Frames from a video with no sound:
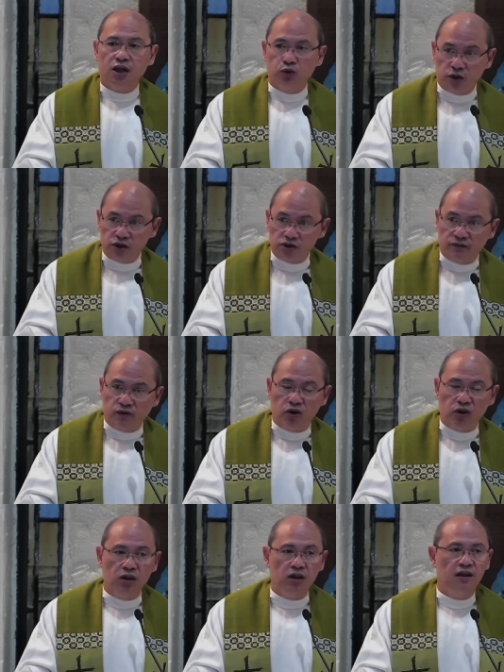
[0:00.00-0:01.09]
And worst of
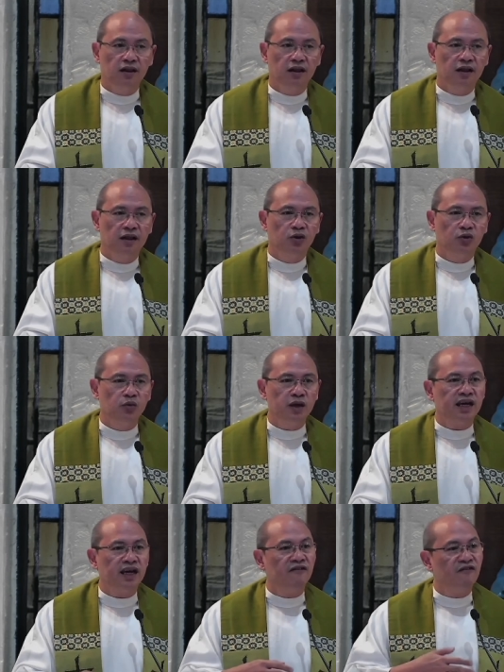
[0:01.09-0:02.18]
all, we
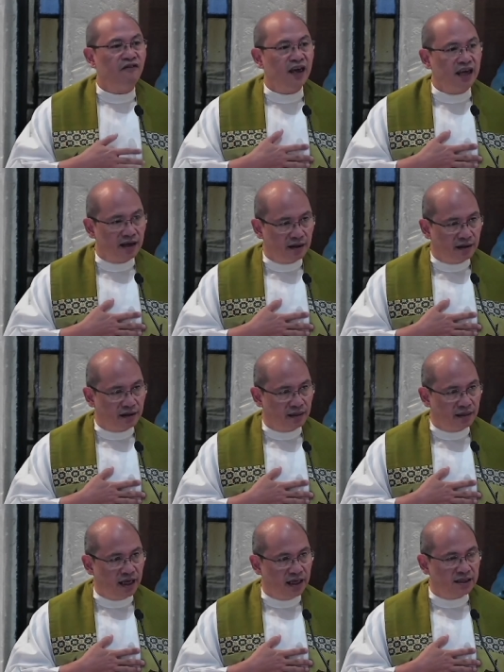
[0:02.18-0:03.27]
can fake
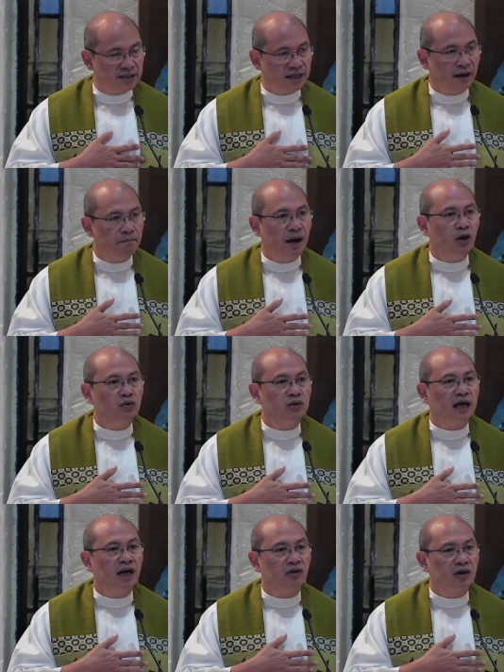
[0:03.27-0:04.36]
things about
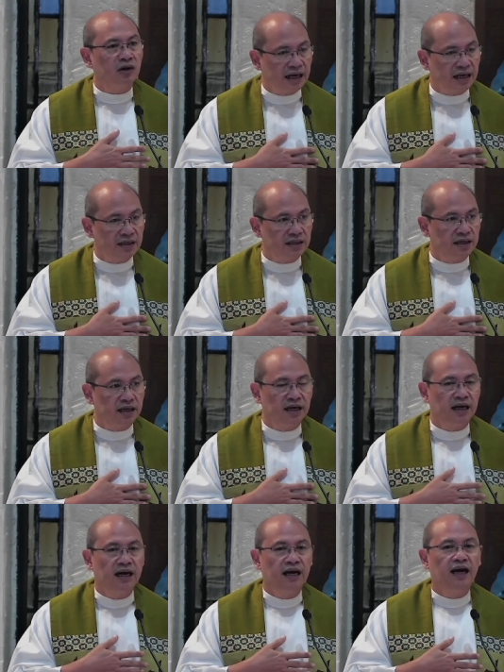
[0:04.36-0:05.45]
our character
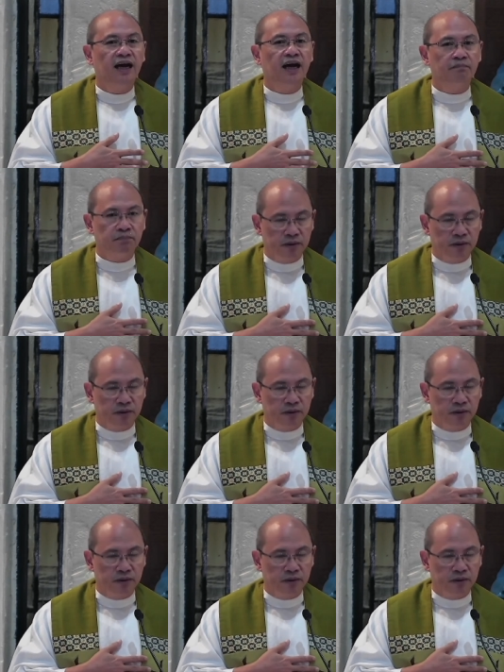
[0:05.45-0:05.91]
and